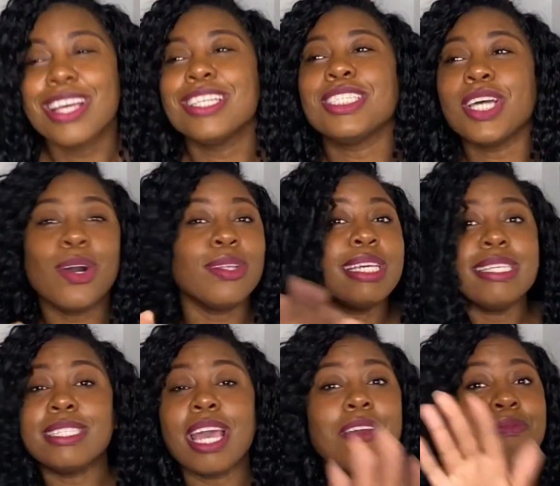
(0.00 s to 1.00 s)
So
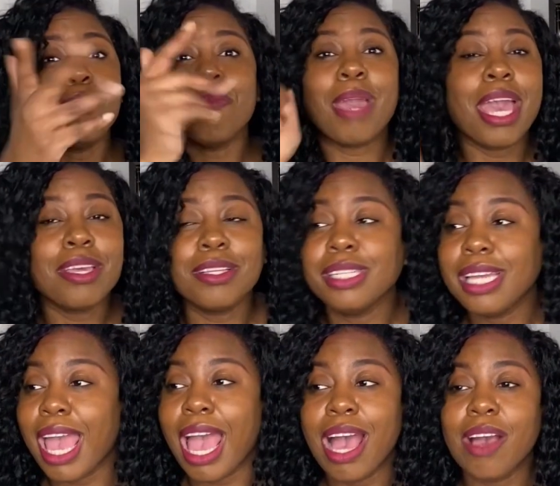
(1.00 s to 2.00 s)
let's say if you manually
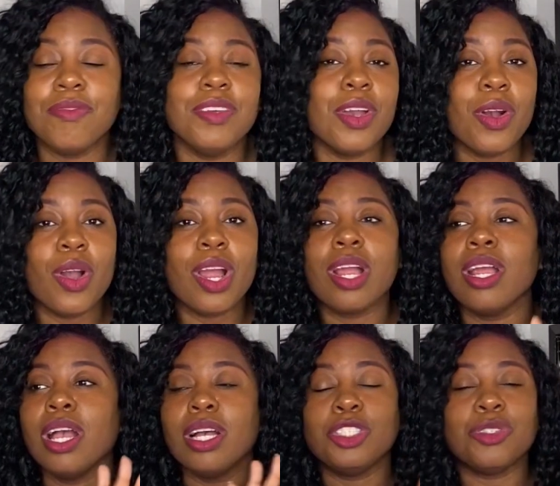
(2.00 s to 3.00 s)
have your
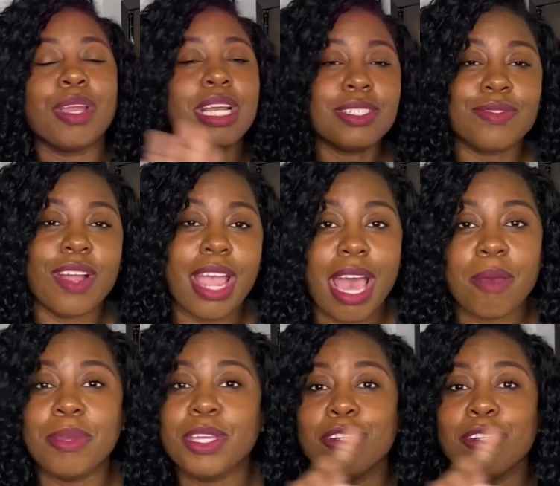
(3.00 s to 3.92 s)
transfer happen,